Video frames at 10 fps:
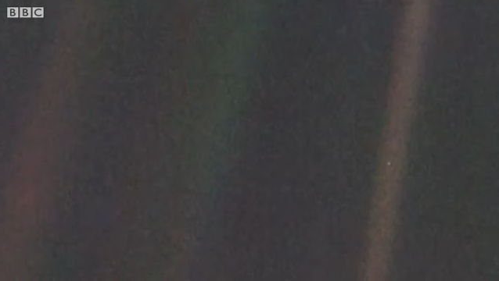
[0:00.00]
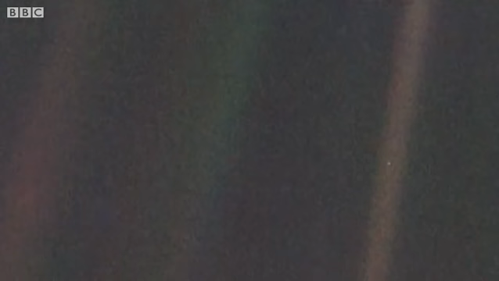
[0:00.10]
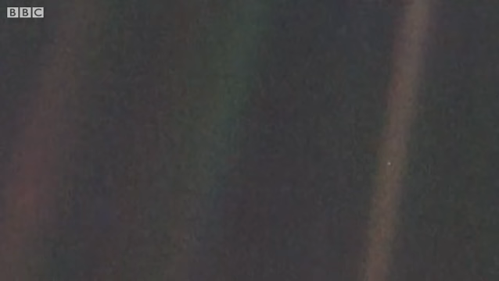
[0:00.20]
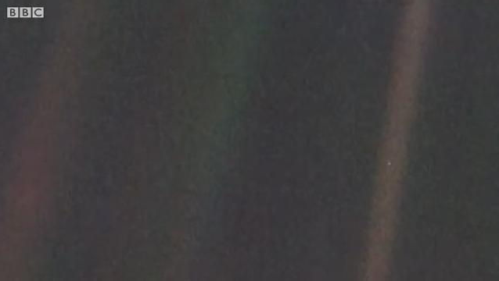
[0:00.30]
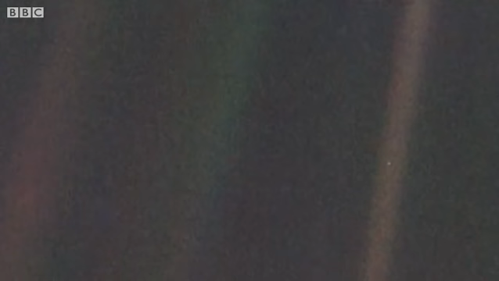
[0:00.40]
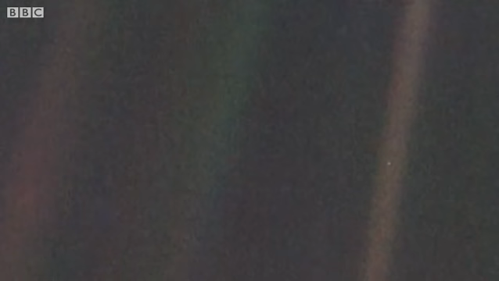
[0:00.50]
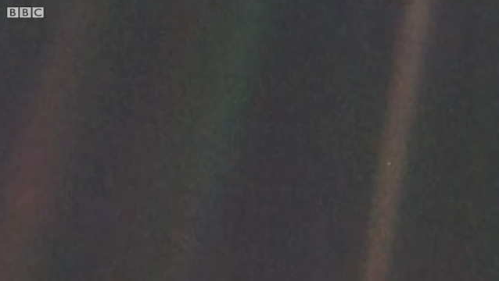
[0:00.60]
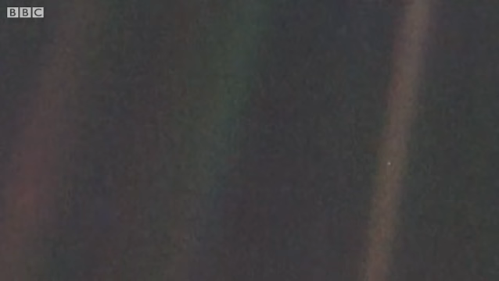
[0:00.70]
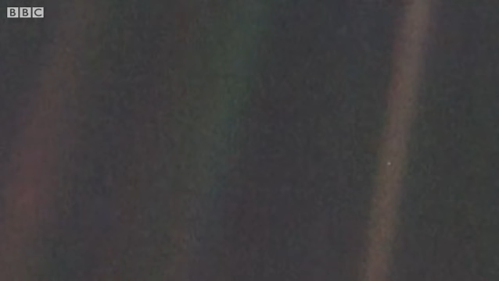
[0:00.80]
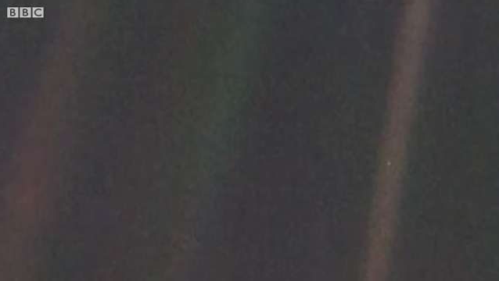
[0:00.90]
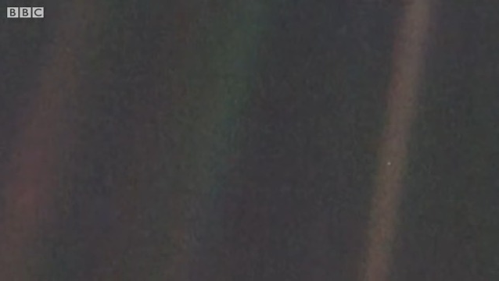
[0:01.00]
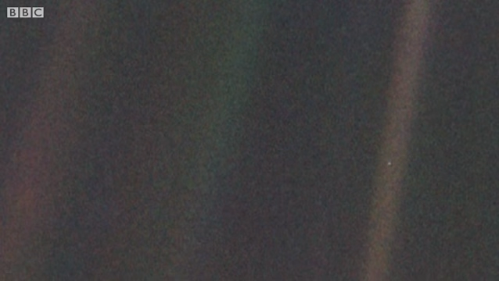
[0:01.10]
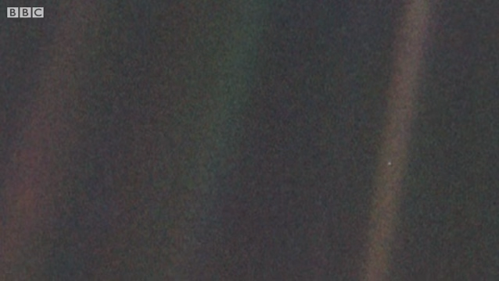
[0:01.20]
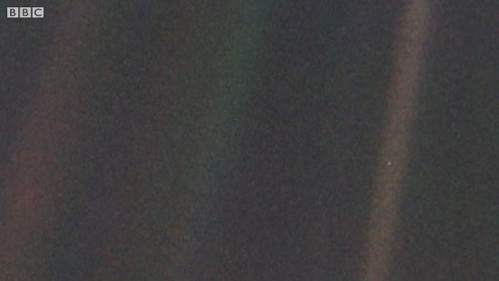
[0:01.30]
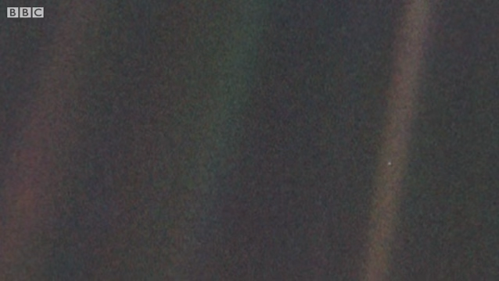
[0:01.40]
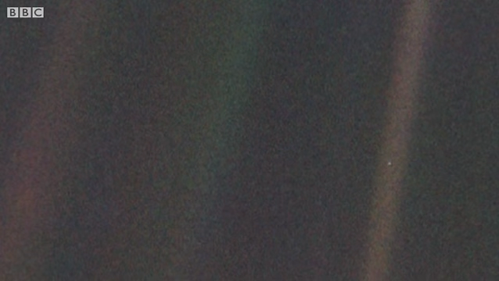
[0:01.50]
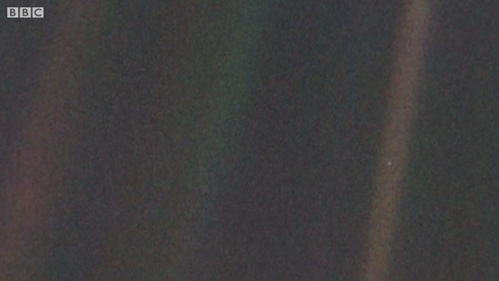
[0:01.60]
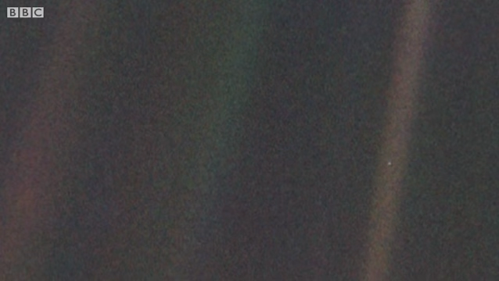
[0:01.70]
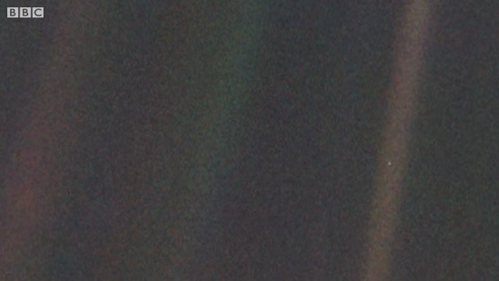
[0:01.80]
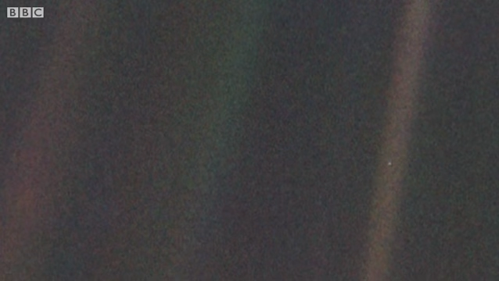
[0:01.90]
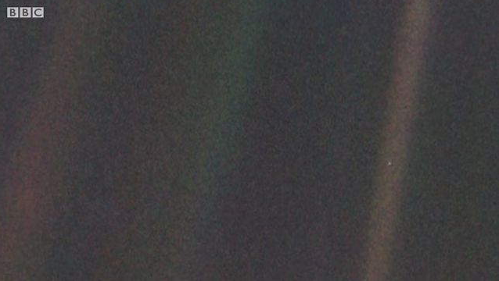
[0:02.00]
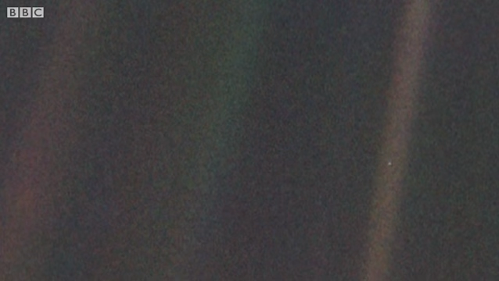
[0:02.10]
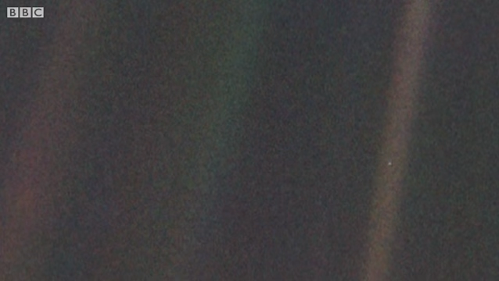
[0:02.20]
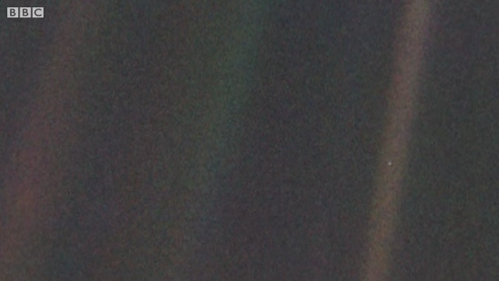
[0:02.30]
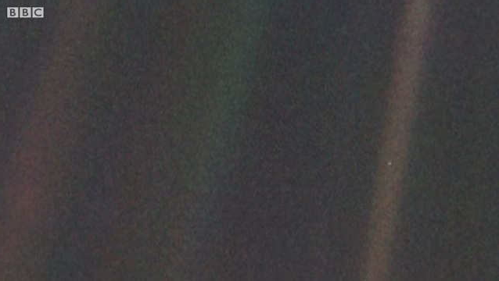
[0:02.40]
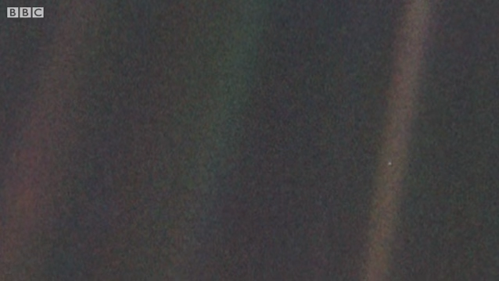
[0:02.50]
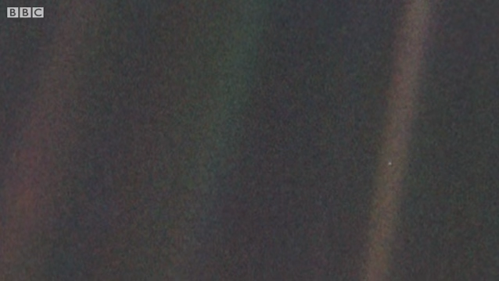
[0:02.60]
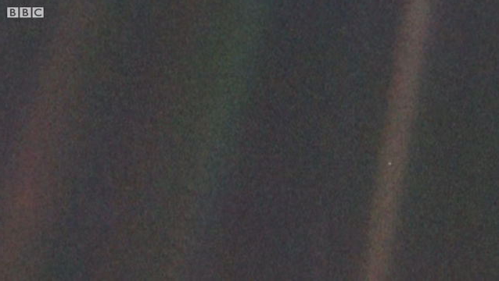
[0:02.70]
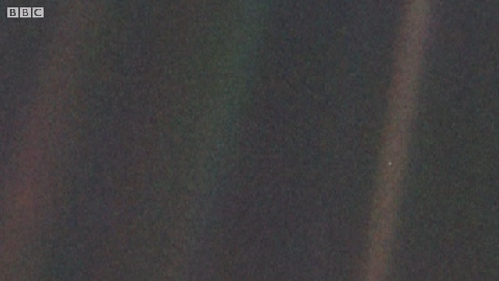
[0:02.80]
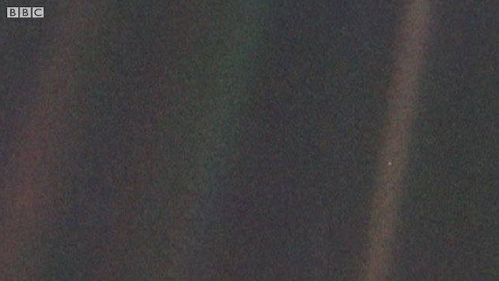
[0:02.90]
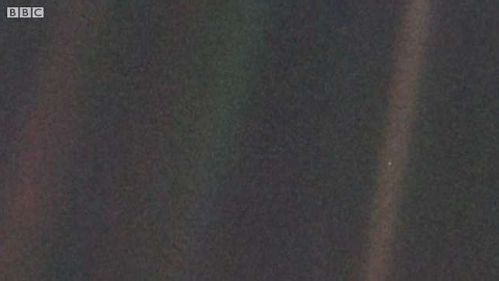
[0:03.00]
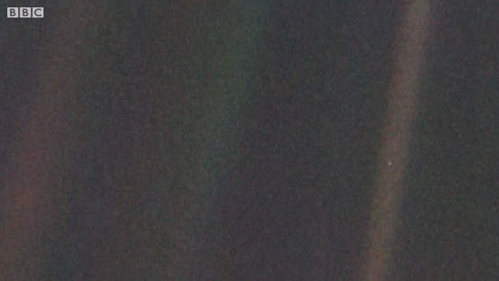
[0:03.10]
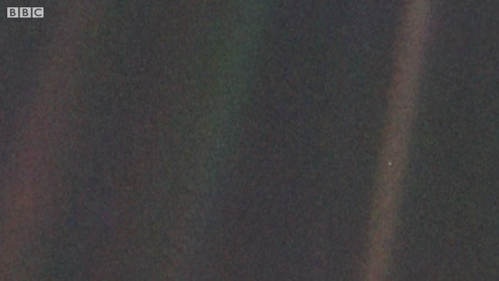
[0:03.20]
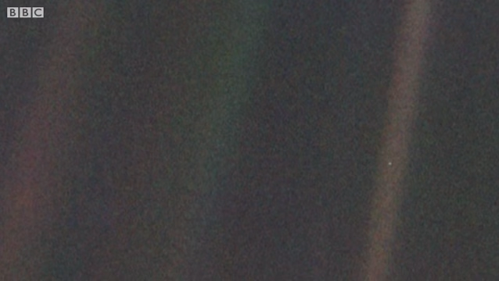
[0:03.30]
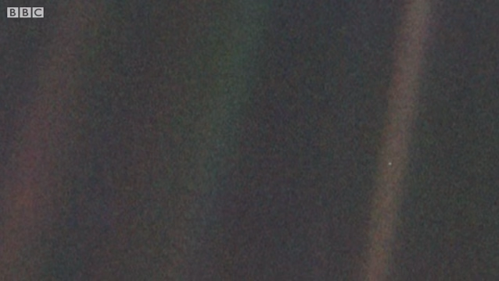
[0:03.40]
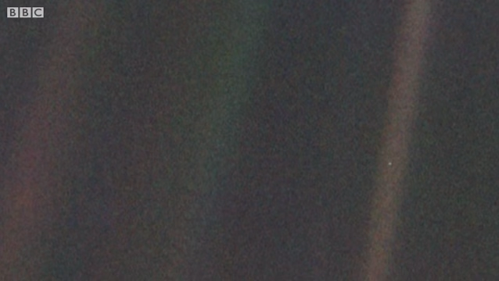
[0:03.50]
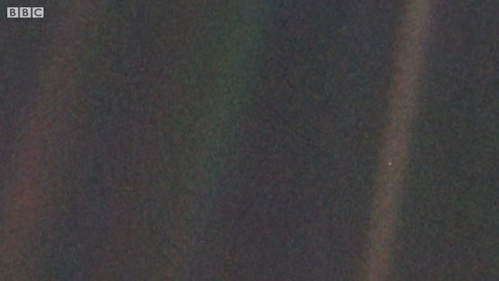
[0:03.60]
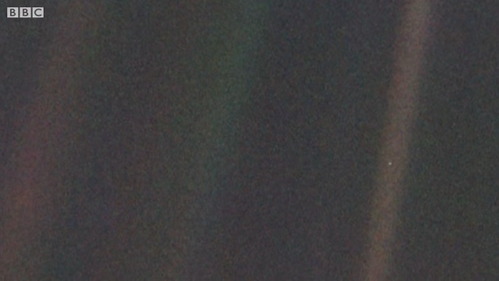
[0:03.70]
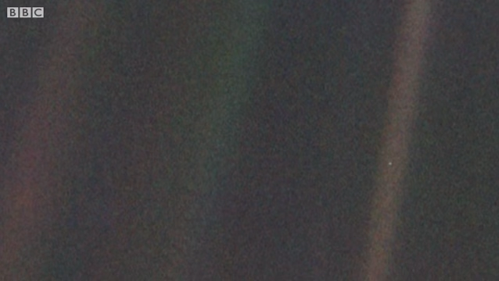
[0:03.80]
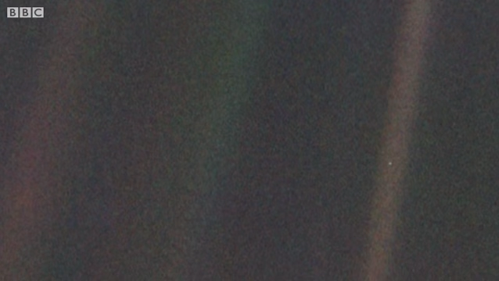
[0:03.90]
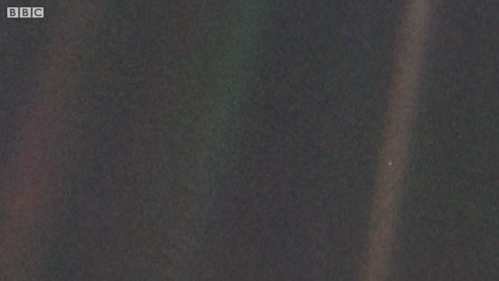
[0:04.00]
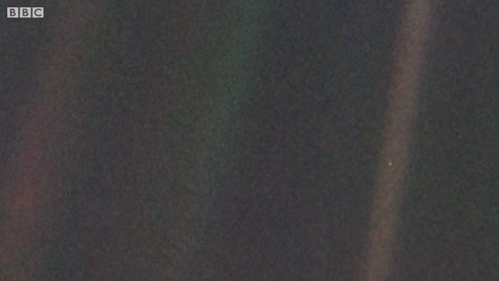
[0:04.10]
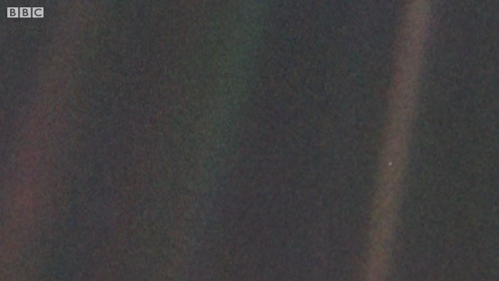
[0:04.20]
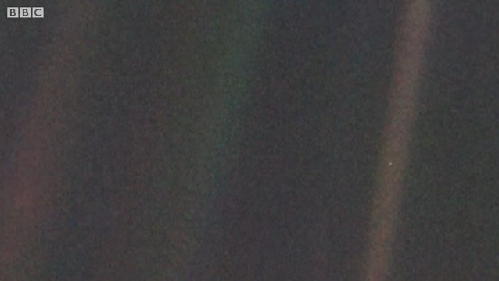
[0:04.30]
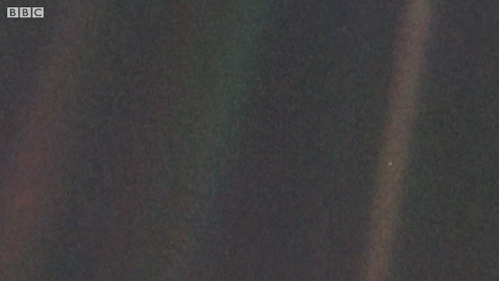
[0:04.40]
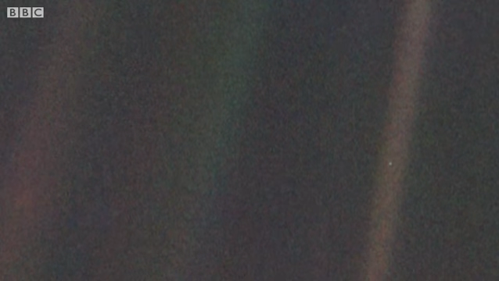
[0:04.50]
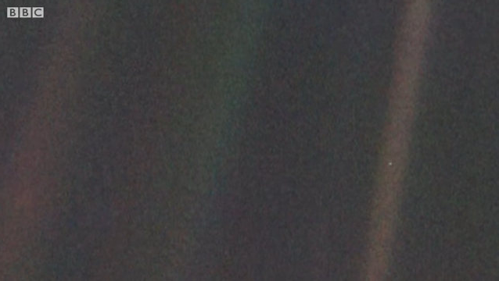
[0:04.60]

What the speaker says: [unreadable: no face in view]